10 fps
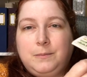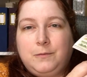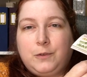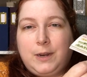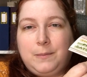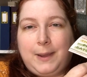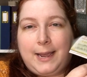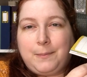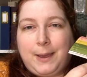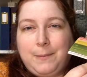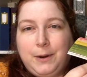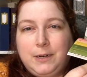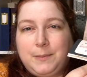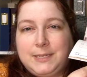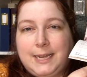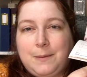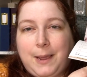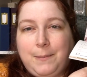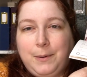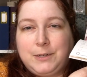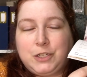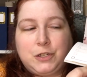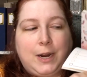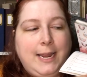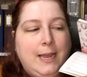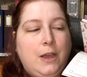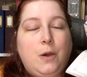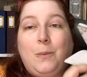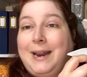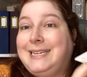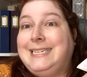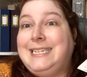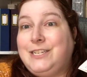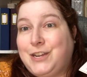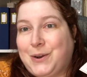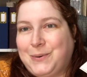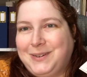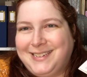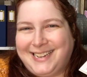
front and back paper, double-sided paper, which is great. What I didn't know